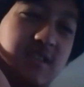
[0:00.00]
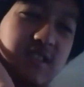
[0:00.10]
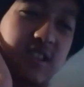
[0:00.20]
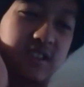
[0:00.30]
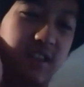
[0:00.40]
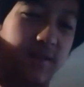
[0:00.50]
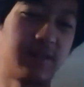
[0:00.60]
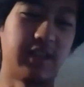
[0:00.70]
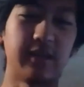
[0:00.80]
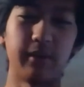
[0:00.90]
Because I see I have a
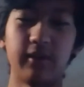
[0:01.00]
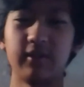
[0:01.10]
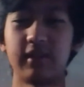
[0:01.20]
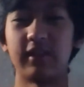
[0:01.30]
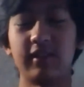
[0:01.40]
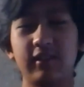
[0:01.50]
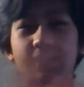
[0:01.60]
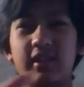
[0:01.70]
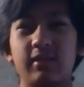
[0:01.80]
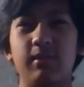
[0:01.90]
table and it'll
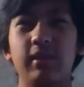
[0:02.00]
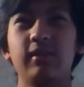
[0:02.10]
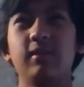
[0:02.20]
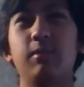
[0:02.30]
just explode.